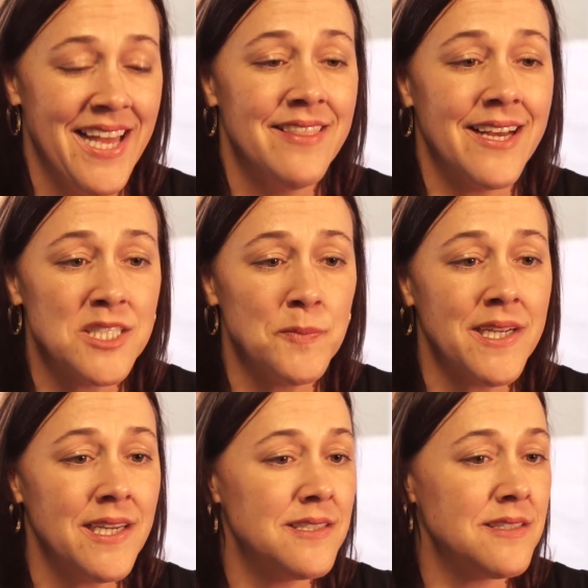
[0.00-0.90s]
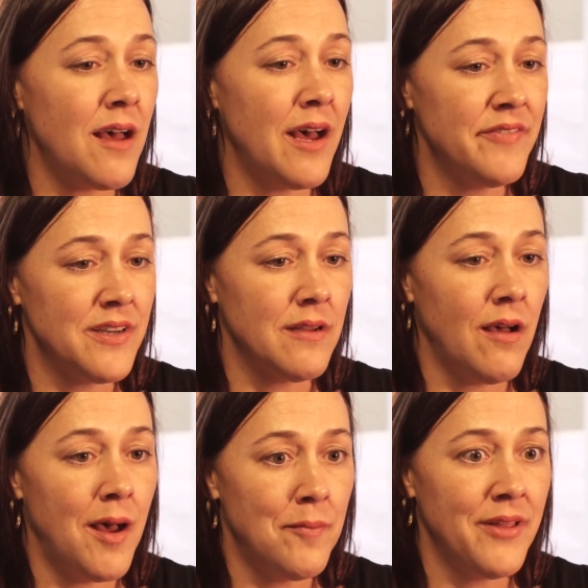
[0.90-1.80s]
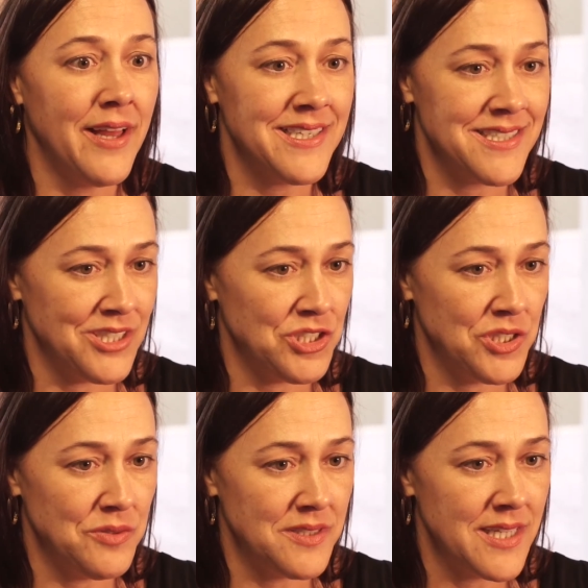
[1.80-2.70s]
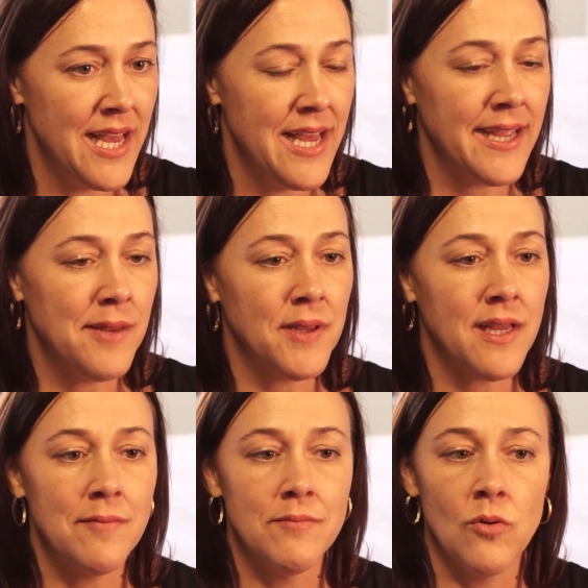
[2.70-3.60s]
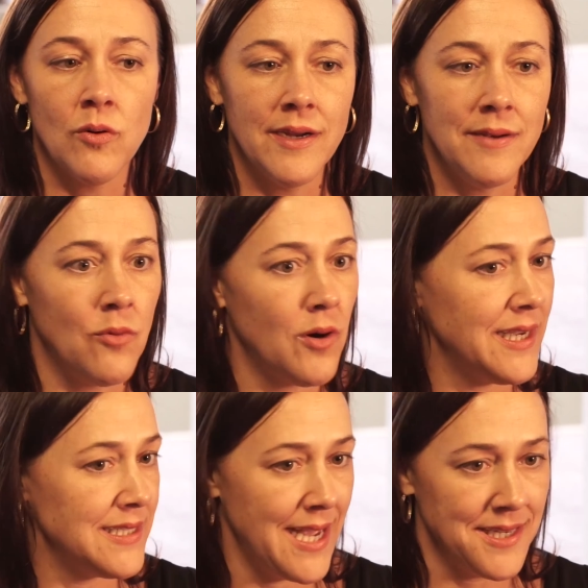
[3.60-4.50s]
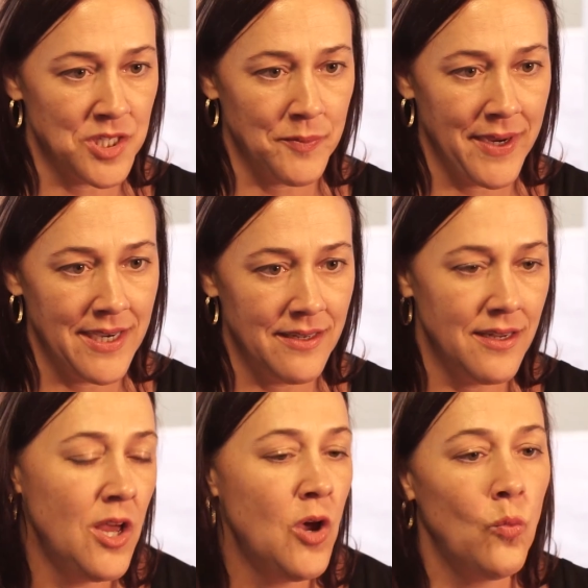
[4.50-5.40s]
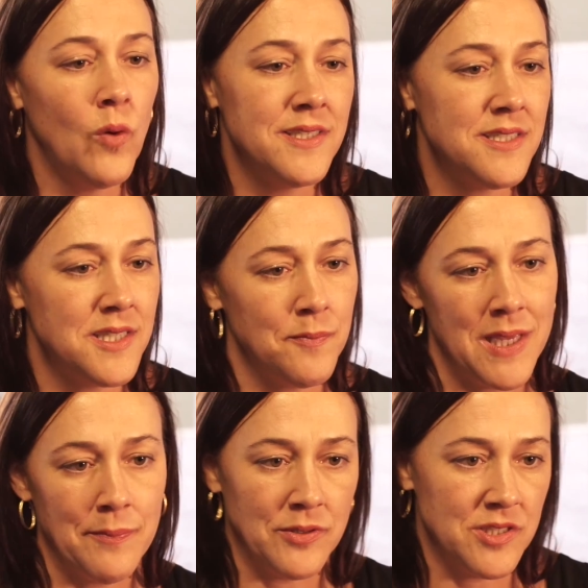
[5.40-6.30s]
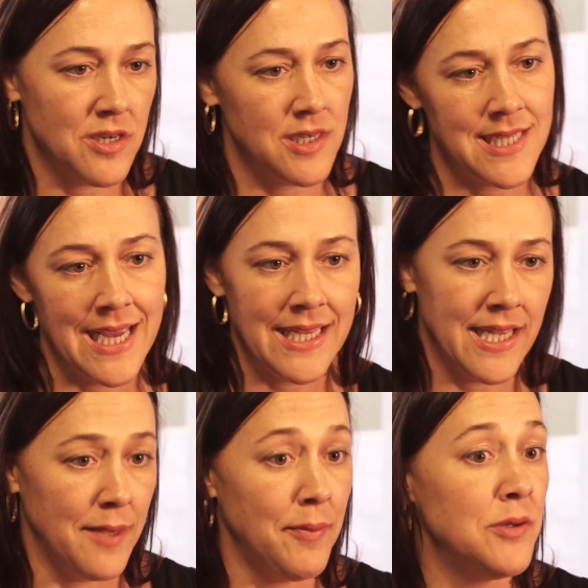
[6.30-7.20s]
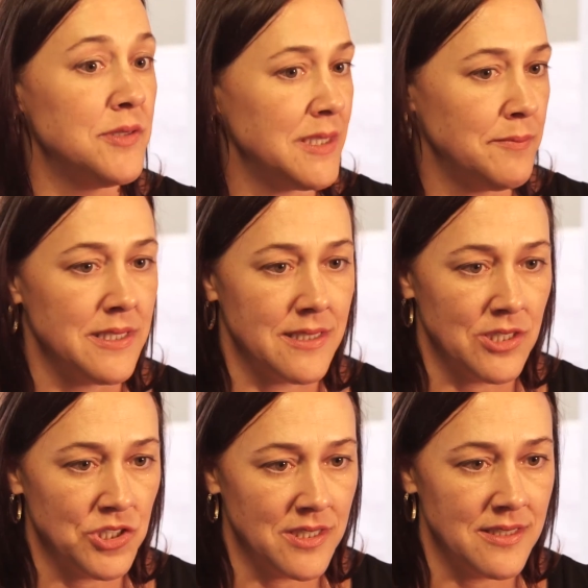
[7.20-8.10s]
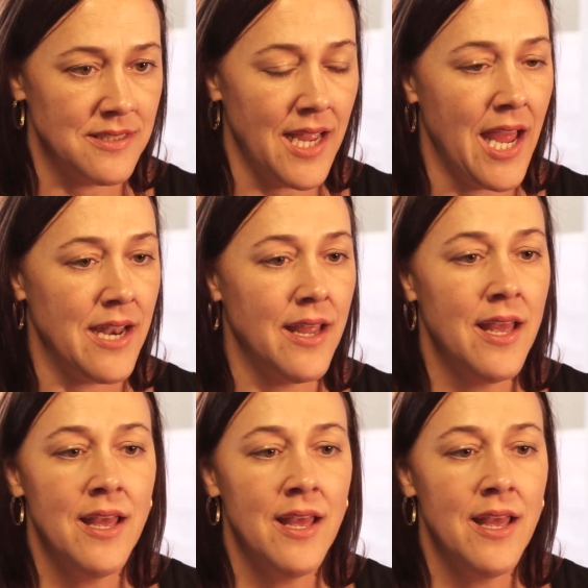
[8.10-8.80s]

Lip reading: That's because often complex issues can become more and more exacerbated once the people start taking opposing positions, and